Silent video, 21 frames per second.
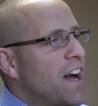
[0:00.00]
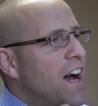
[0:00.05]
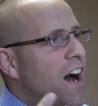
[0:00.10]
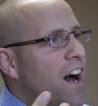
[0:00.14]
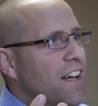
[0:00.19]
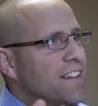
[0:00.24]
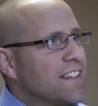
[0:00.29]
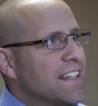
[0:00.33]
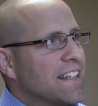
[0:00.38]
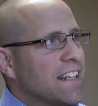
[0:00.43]

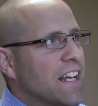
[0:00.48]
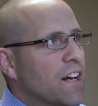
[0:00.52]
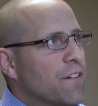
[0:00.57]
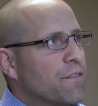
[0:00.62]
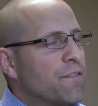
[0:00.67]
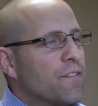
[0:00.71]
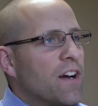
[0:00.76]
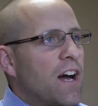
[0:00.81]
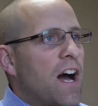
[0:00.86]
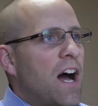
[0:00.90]
oddly
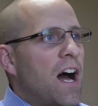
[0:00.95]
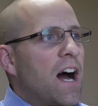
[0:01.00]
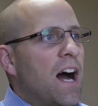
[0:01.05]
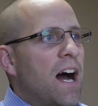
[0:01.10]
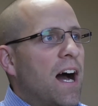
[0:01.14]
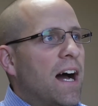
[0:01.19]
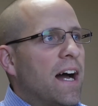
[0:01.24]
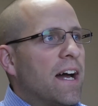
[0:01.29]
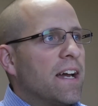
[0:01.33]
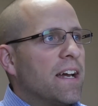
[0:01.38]
enough,
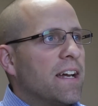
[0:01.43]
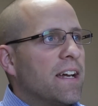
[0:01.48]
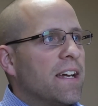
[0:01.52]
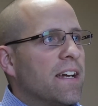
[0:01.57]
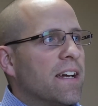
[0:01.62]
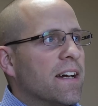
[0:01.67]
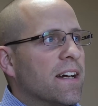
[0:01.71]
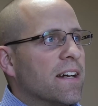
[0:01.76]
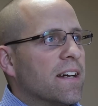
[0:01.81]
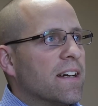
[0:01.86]

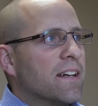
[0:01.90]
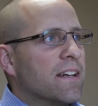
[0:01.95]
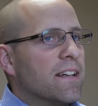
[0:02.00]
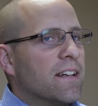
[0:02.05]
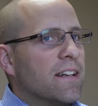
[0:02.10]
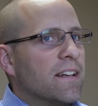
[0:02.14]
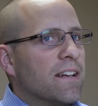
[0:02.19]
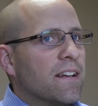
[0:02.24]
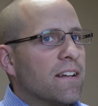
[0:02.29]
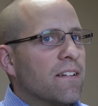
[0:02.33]

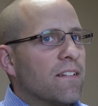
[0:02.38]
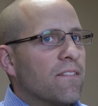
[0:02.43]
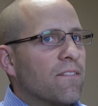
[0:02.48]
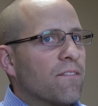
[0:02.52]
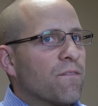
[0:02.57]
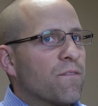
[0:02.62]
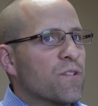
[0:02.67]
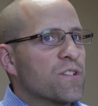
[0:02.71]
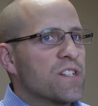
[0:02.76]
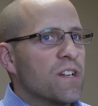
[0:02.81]
I
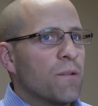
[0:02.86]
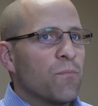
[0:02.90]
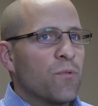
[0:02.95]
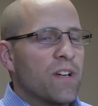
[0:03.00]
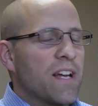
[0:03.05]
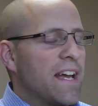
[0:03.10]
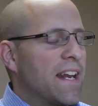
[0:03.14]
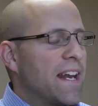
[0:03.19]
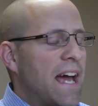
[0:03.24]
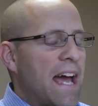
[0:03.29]
for some
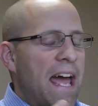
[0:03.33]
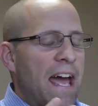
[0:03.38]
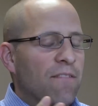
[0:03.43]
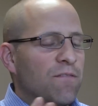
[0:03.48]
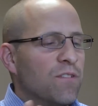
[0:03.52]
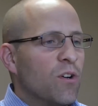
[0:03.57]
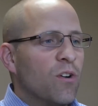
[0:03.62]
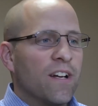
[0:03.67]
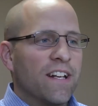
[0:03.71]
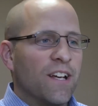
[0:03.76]
reason, and I
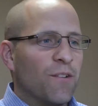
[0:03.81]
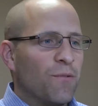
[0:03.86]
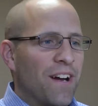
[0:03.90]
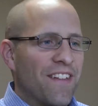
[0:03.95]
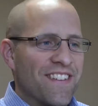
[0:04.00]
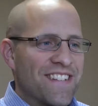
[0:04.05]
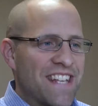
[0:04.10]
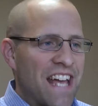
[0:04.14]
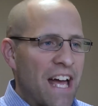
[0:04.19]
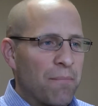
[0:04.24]
have no idea
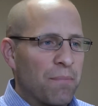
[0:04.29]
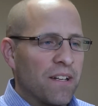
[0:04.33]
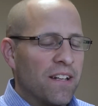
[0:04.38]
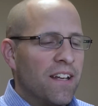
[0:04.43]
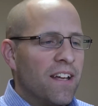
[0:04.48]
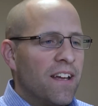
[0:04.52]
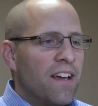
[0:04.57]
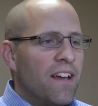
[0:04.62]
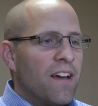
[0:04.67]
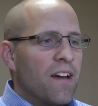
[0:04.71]
why this happened,
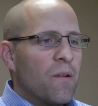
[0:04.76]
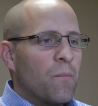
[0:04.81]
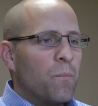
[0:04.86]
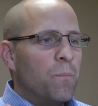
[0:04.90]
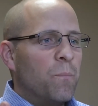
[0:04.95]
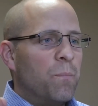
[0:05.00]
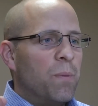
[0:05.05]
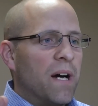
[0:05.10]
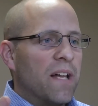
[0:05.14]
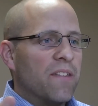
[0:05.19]

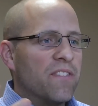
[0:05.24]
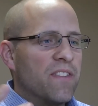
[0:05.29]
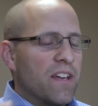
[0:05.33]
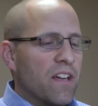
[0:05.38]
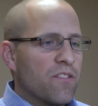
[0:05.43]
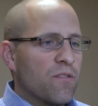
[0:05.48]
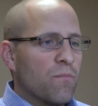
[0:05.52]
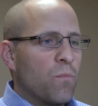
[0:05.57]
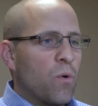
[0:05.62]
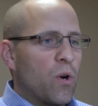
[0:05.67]
but
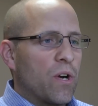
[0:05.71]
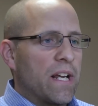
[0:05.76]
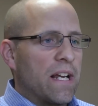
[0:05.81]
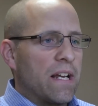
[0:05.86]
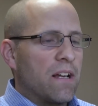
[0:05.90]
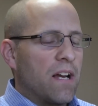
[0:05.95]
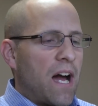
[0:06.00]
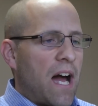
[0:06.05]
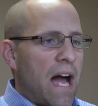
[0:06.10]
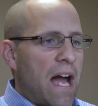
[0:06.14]
the other
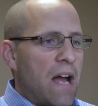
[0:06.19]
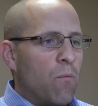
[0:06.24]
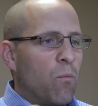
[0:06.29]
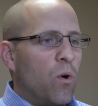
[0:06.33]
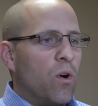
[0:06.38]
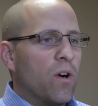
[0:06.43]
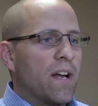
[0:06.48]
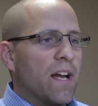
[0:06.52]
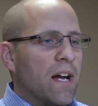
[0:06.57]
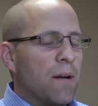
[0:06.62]
morning I
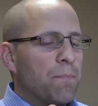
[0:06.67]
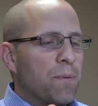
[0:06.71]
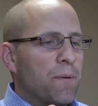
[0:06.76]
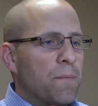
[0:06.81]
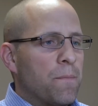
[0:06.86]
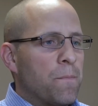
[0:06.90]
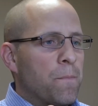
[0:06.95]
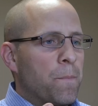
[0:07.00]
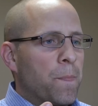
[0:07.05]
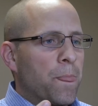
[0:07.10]
woke
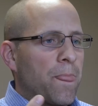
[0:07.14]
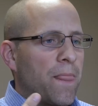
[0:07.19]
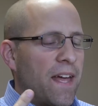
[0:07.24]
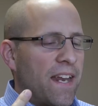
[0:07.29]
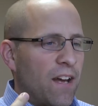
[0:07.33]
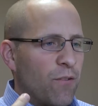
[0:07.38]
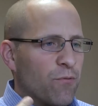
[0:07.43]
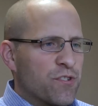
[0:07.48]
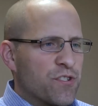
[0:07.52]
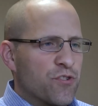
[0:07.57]
up
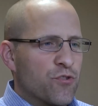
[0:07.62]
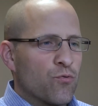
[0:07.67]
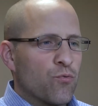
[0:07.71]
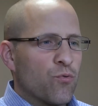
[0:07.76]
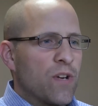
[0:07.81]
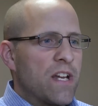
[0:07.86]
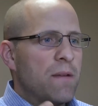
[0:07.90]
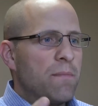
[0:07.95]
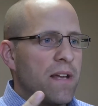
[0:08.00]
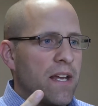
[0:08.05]
and I was
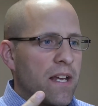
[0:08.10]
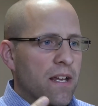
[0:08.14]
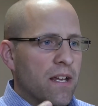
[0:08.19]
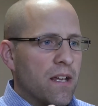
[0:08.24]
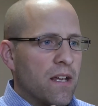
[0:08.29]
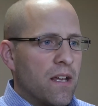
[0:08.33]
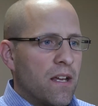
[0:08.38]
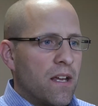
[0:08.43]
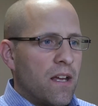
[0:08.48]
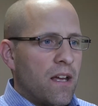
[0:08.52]

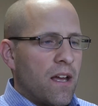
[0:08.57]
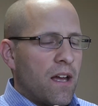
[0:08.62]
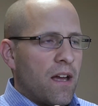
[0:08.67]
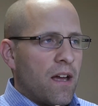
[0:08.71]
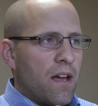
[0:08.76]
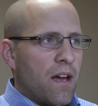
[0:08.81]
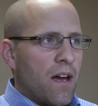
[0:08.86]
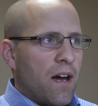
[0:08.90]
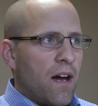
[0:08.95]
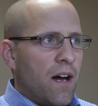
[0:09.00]
dreaming
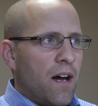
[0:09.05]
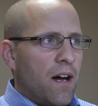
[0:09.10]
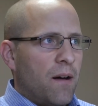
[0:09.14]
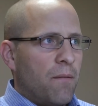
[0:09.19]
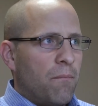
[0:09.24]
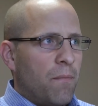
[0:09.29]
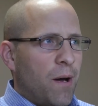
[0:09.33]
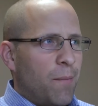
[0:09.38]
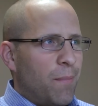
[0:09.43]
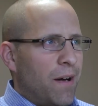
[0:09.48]

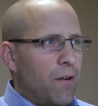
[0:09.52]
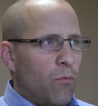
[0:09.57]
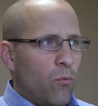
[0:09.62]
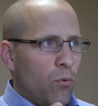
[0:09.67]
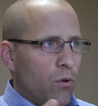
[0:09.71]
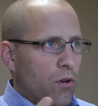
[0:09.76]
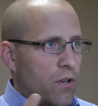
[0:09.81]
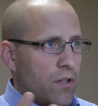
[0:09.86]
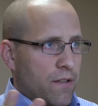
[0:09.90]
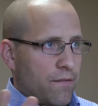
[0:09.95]
about
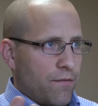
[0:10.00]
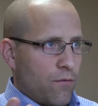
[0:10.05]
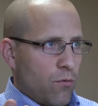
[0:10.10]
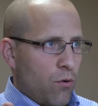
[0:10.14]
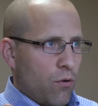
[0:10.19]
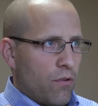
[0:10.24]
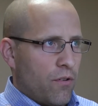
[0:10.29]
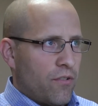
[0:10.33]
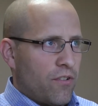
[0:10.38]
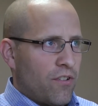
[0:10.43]
work, of
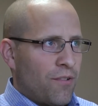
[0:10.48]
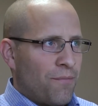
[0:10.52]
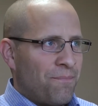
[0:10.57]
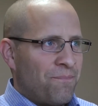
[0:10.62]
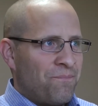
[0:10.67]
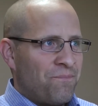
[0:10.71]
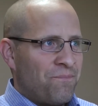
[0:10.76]
course,